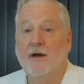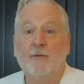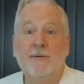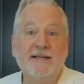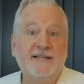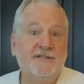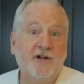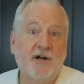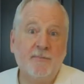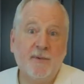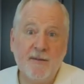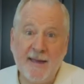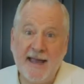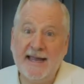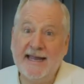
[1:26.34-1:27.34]
We start
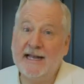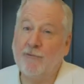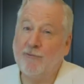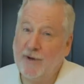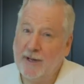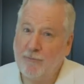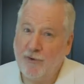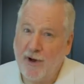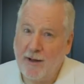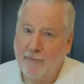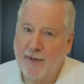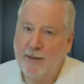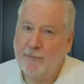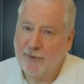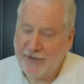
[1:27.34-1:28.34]
by making a rib
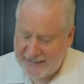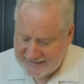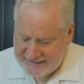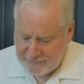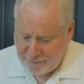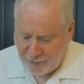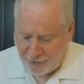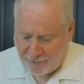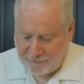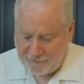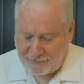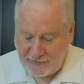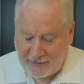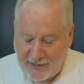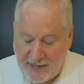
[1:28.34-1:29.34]
rub, pretty
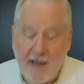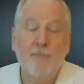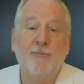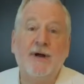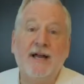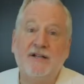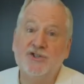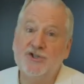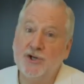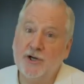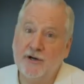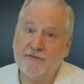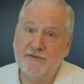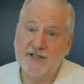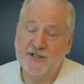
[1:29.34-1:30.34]
simple. Brown
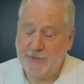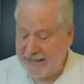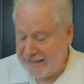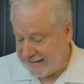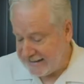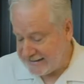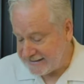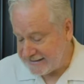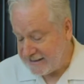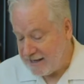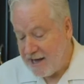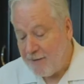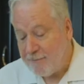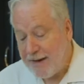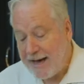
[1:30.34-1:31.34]
sugar for sweetness,
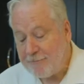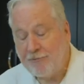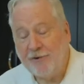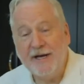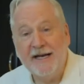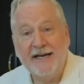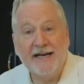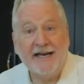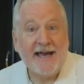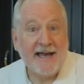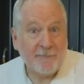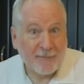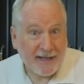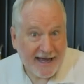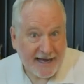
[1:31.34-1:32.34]
paprika
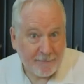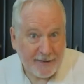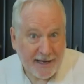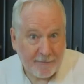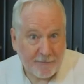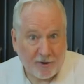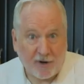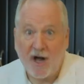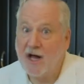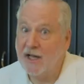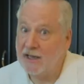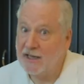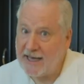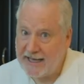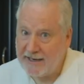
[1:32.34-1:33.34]
and black pepper, a
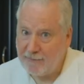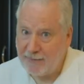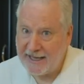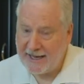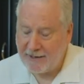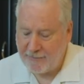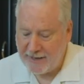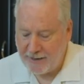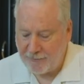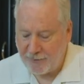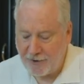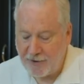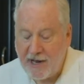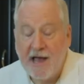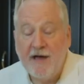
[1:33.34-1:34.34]
lot of black
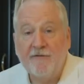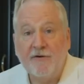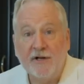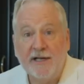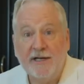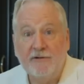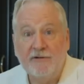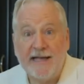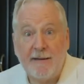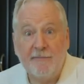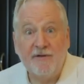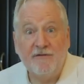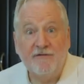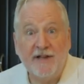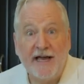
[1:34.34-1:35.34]
pepper, for a little
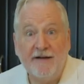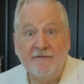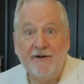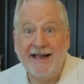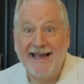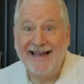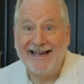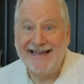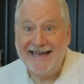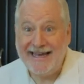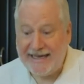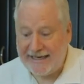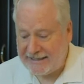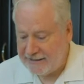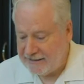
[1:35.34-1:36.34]
depth of flavor and
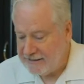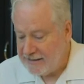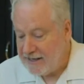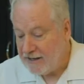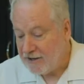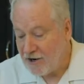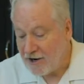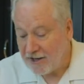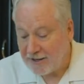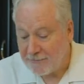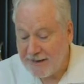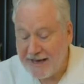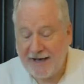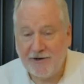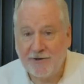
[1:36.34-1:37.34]
heat. Garlic
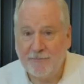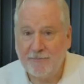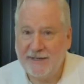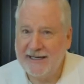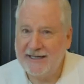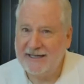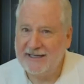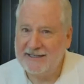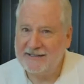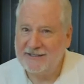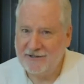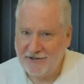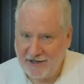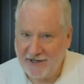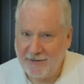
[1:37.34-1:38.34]
powder, because
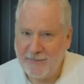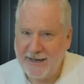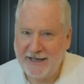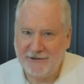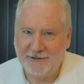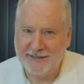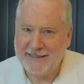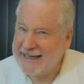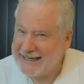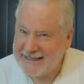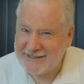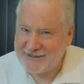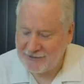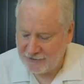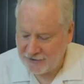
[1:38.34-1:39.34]
garlic powder
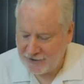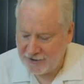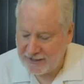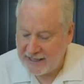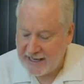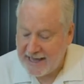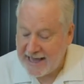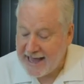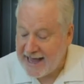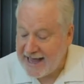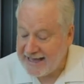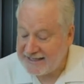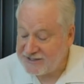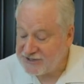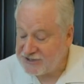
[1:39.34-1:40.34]
tastes so good,
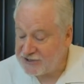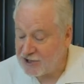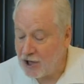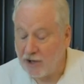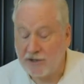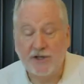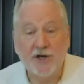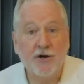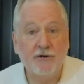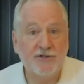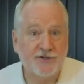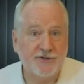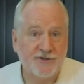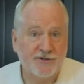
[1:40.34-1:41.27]
and salt, kosher